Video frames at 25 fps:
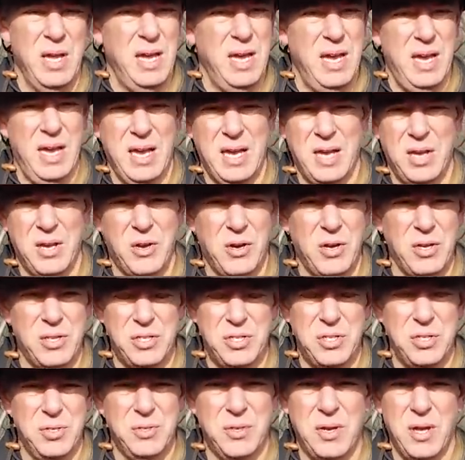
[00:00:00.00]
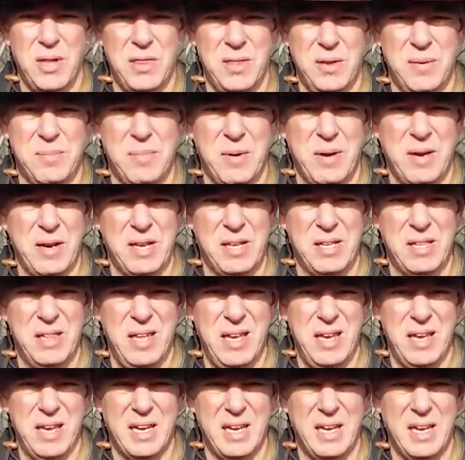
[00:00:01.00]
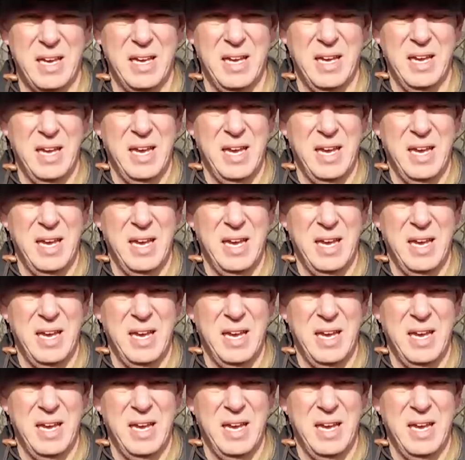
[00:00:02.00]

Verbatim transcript: It costs you nothing but a click,